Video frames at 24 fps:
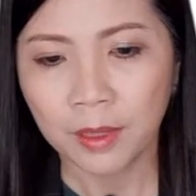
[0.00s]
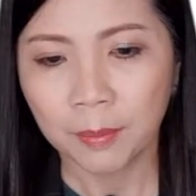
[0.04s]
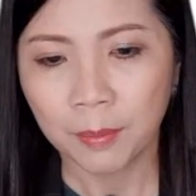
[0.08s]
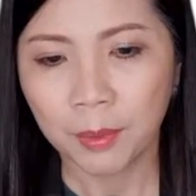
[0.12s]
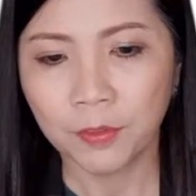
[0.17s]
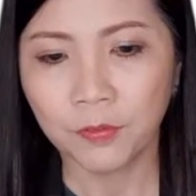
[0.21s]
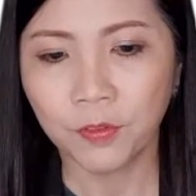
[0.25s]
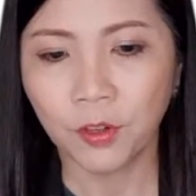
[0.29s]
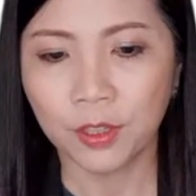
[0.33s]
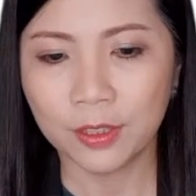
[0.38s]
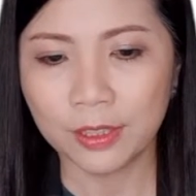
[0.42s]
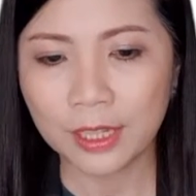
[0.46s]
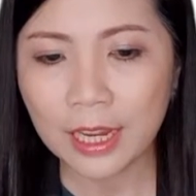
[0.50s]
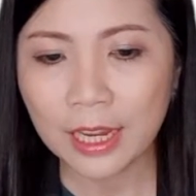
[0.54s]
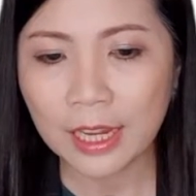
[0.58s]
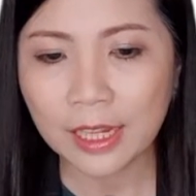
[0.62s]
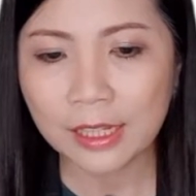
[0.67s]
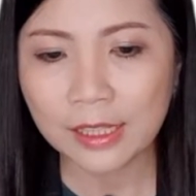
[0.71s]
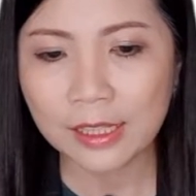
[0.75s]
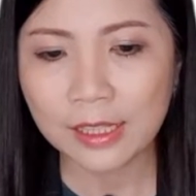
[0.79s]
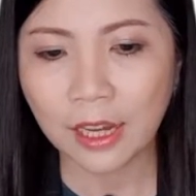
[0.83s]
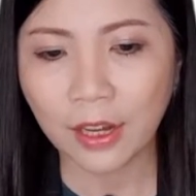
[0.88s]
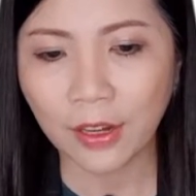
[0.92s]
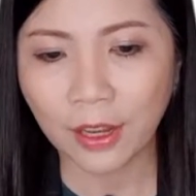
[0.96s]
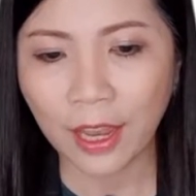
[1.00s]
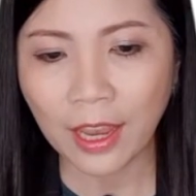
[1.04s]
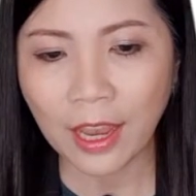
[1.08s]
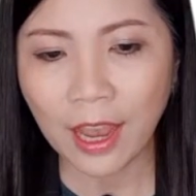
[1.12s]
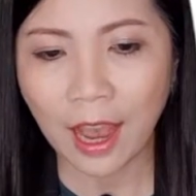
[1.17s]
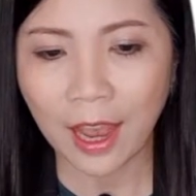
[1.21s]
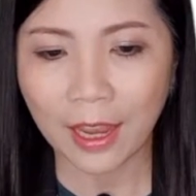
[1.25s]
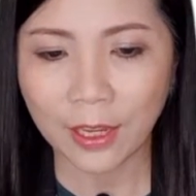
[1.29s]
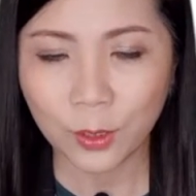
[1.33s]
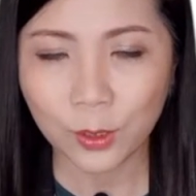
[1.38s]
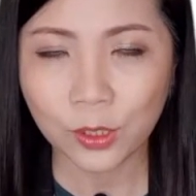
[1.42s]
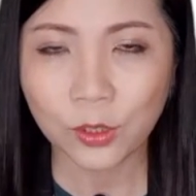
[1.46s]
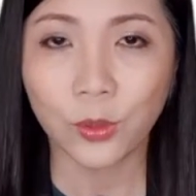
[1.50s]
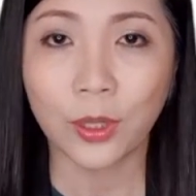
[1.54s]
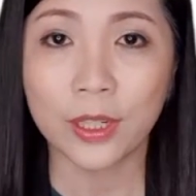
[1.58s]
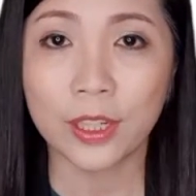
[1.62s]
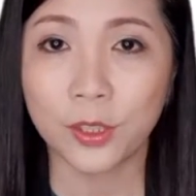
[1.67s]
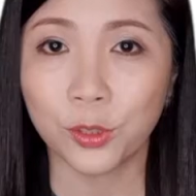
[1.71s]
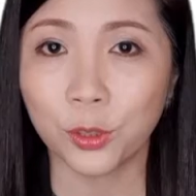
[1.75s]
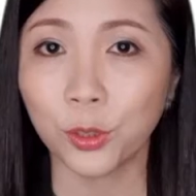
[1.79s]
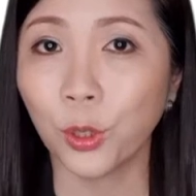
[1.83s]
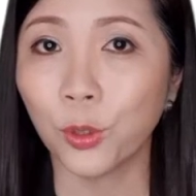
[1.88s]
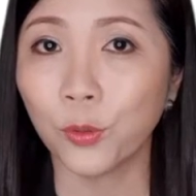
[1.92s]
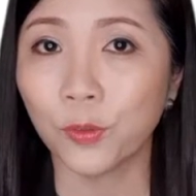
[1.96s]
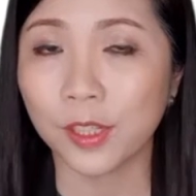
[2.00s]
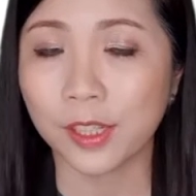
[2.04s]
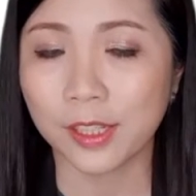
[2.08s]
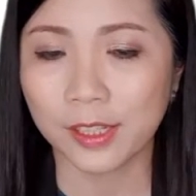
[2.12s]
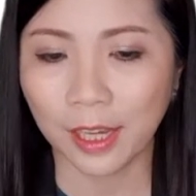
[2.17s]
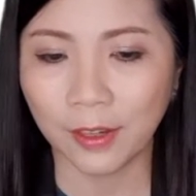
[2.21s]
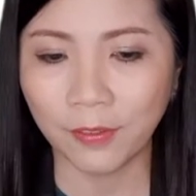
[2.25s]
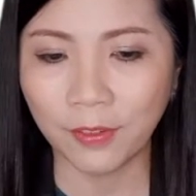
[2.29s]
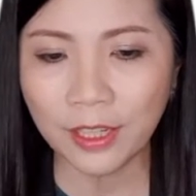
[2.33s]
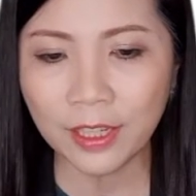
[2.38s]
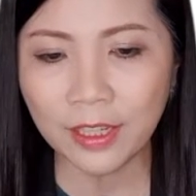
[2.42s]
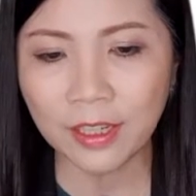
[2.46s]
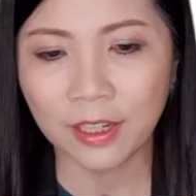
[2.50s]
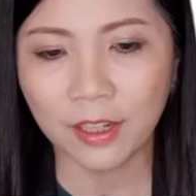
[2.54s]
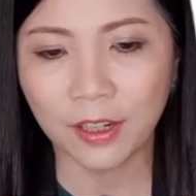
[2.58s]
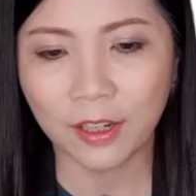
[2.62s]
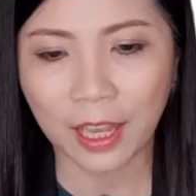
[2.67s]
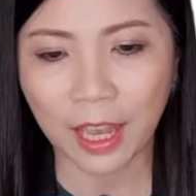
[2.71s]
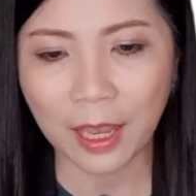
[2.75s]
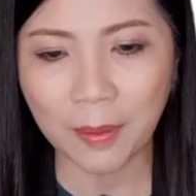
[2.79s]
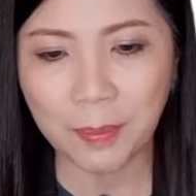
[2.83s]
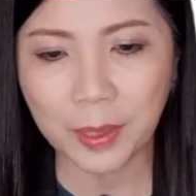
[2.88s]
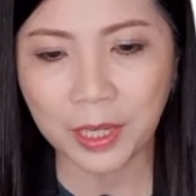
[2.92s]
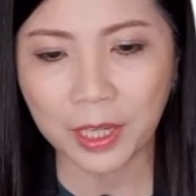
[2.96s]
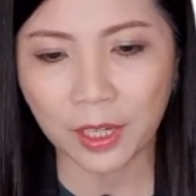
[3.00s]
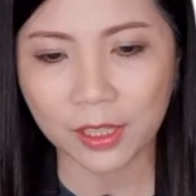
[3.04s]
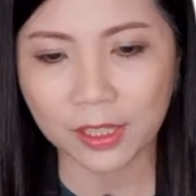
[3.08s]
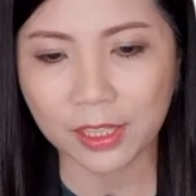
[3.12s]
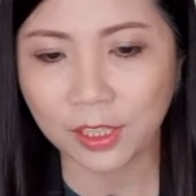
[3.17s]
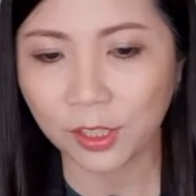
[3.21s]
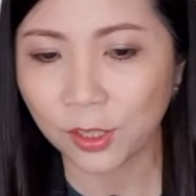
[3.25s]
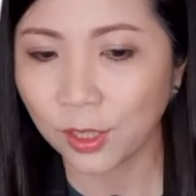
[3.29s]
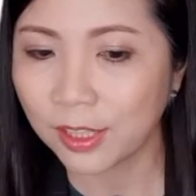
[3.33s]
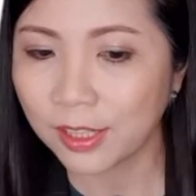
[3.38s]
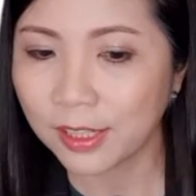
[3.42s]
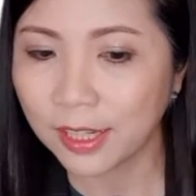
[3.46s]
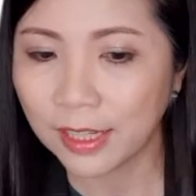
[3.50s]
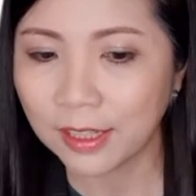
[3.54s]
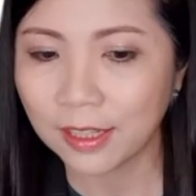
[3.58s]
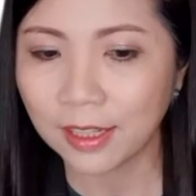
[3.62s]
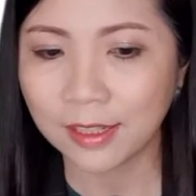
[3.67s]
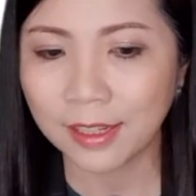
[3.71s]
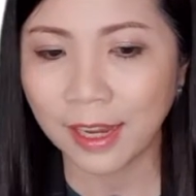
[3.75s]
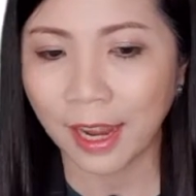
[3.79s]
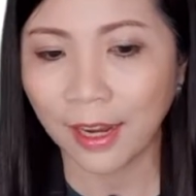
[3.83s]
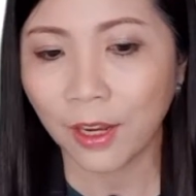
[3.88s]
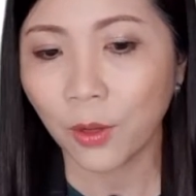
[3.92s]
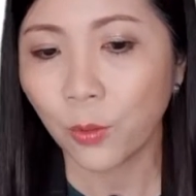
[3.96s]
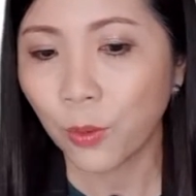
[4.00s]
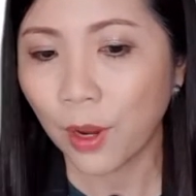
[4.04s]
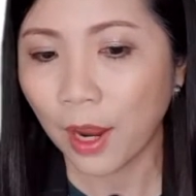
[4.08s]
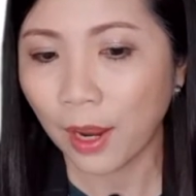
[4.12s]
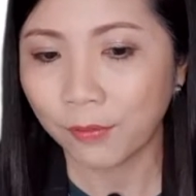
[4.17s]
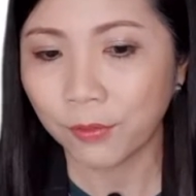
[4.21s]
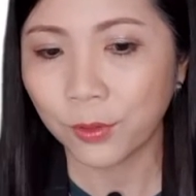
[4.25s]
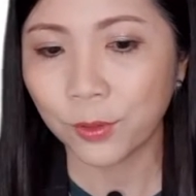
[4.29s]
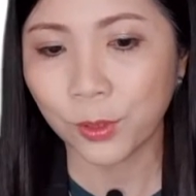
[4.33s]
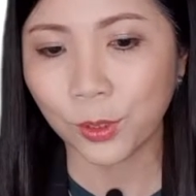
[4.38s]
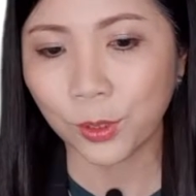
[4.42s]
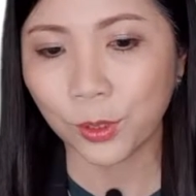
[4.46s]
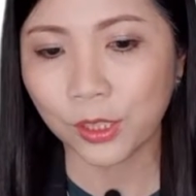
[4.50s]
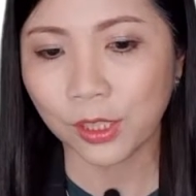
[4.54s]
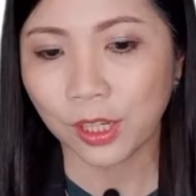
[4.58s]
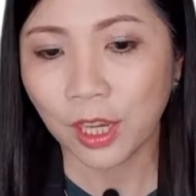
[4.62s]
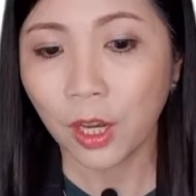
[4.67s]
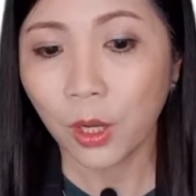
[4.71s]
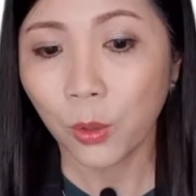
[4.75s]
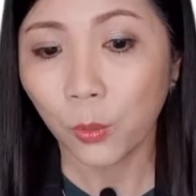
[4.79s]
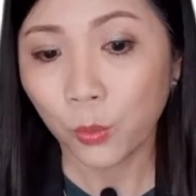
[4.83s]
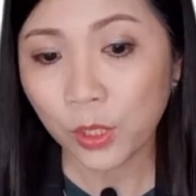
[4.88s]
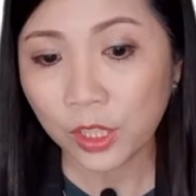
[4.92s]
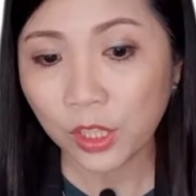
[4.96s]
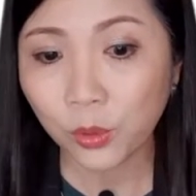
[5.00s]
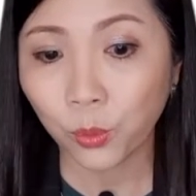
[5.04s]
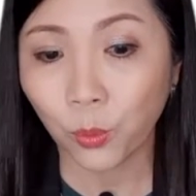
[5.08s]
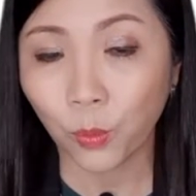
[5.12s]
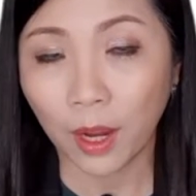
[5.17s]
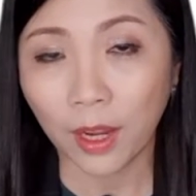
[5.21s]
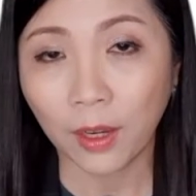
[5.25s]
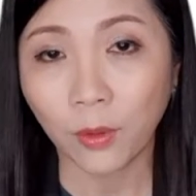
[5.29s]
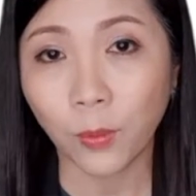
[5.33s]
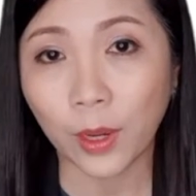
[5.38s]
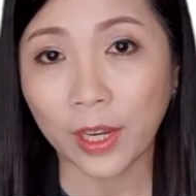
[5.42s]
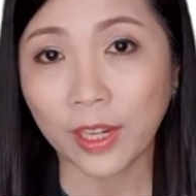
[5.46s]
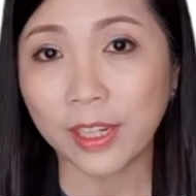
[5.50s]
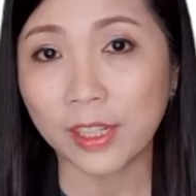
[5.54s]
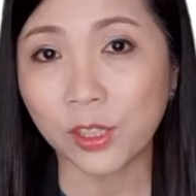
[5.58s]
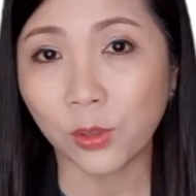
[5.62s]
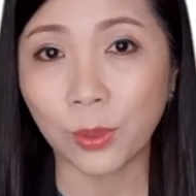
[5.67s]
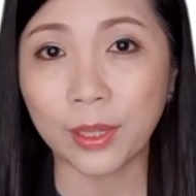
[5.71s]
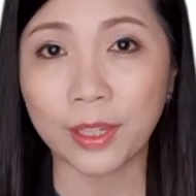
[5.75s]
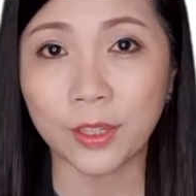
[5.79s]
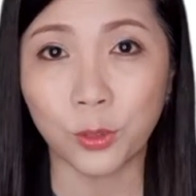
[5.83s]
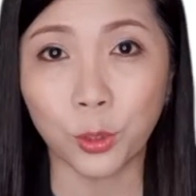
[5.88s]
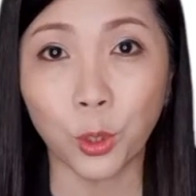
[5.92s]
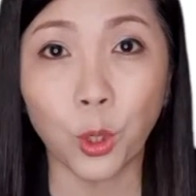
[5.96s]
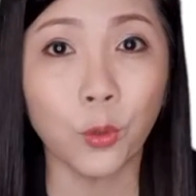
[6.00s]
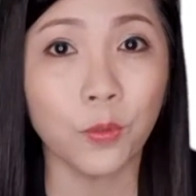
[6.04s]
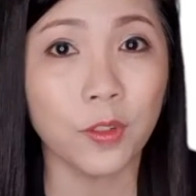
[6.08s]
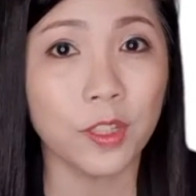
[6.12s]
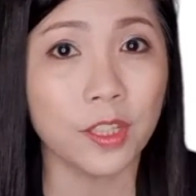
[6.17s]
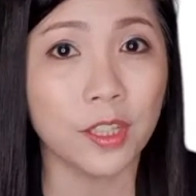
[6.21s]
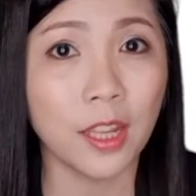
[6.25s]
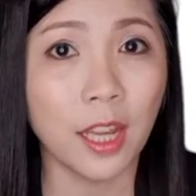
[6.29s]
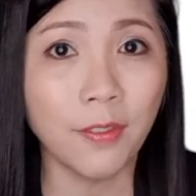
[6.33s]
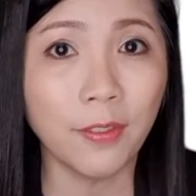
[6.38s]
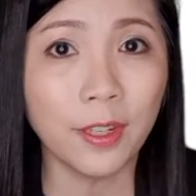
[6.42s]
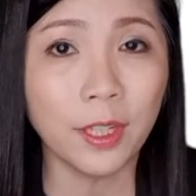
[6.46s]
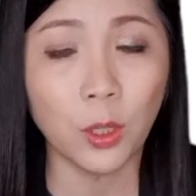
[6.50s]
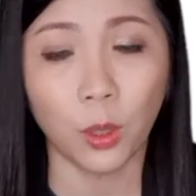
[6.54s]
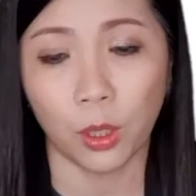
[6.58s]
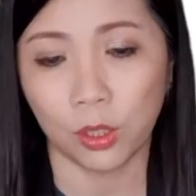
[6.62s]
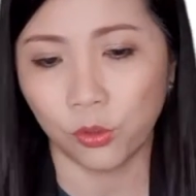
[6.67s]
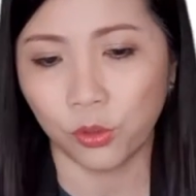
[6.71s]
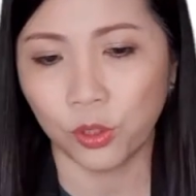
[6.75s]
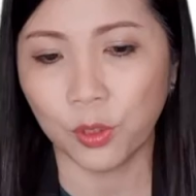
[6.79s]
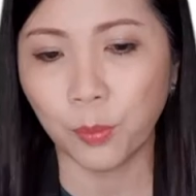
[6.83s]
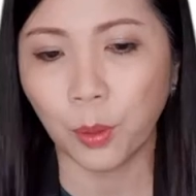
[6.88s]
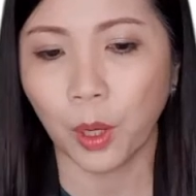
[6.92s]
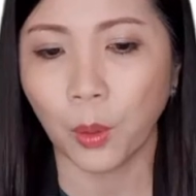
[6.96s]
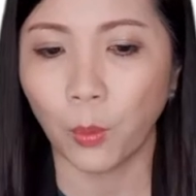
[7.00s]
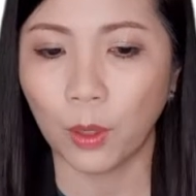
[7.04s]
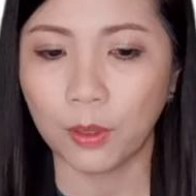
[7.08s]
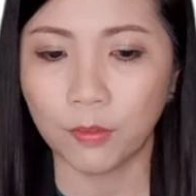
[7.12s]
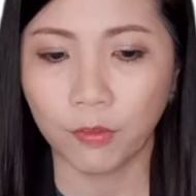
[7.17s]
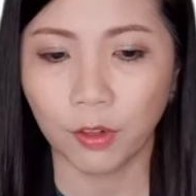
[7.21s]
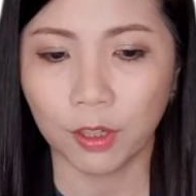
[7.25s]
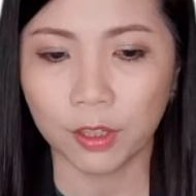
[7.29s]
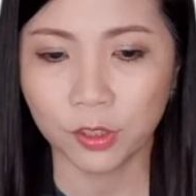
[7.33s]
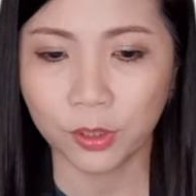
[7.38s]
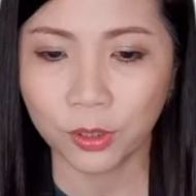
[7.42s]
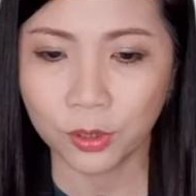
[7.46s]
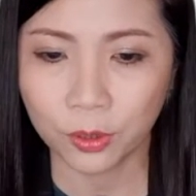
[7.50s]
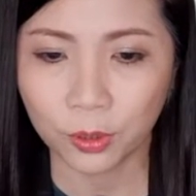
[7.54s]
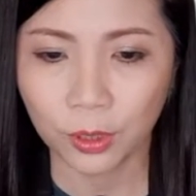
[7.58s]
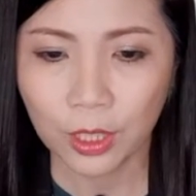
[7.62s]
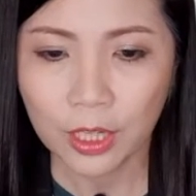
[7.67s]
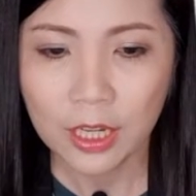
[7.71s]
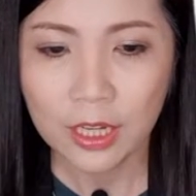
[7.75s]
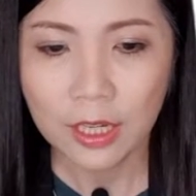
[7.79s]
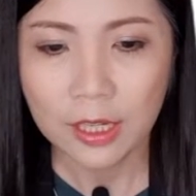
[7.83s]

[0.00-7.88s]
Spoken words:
But for this, okay, I use 22 over 7, okay, because it's not stated that we have to use which one, whether it's 22 over 7 or 3.142.